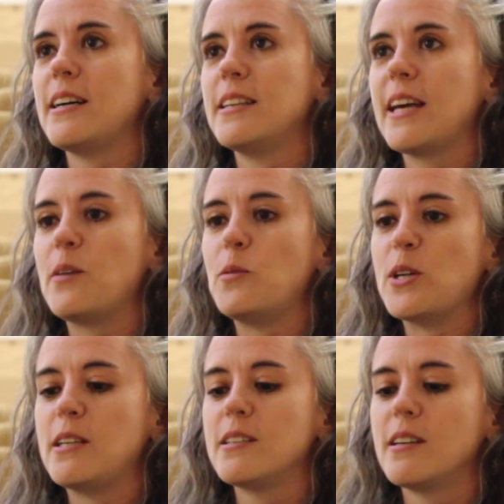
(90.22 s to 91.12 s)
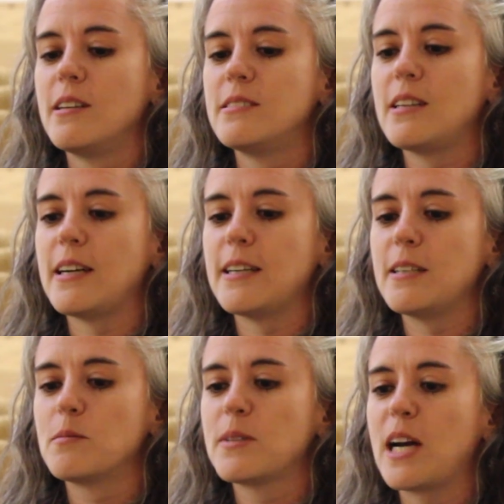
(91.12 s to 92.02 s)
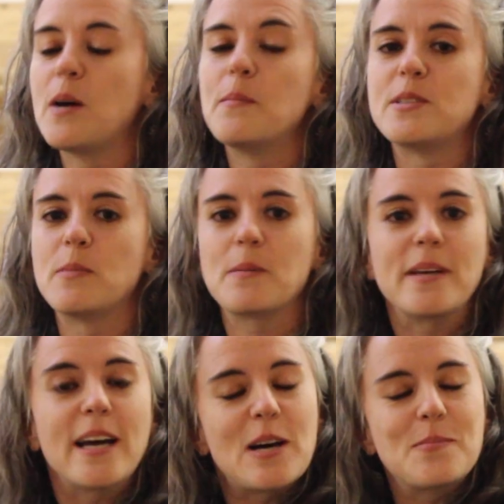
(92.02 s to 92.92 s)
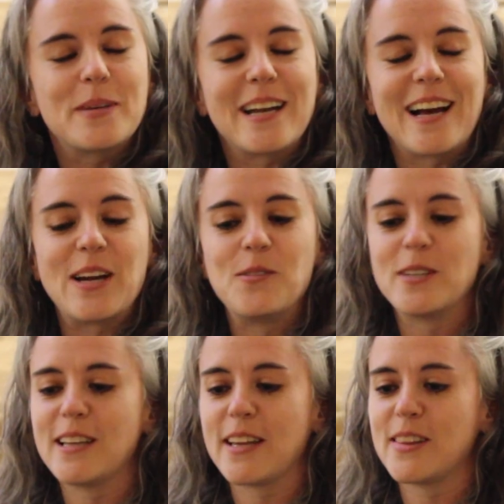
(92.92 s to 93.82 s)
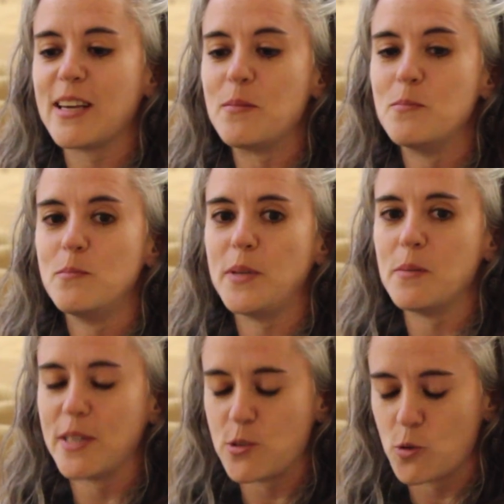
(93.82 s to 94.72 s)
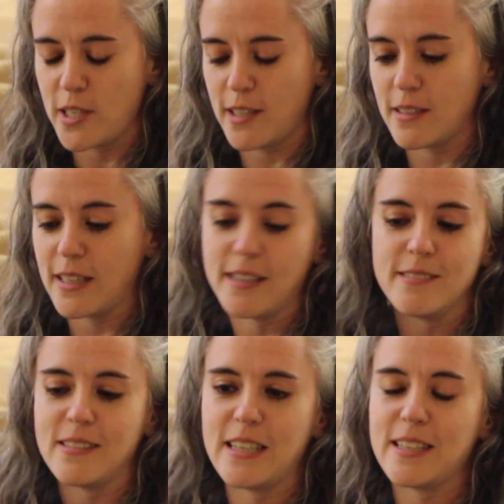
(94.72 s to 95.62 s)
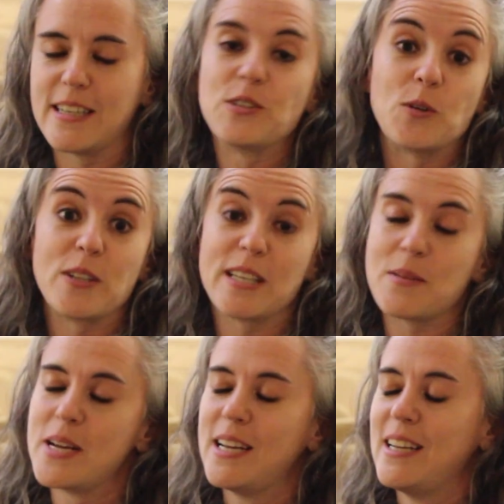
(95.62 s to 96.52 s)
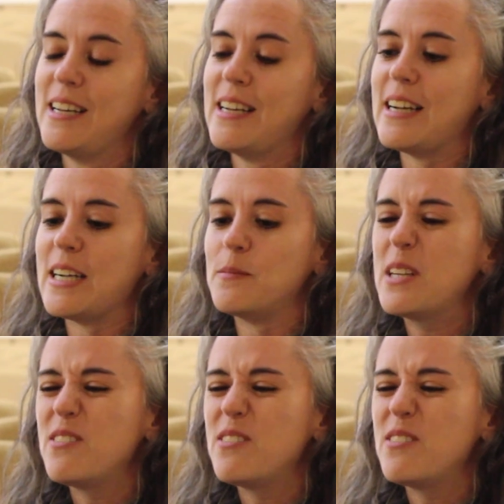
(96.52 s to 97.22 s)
they would come to pick me up, and I would let them beat my door down and ignore them. And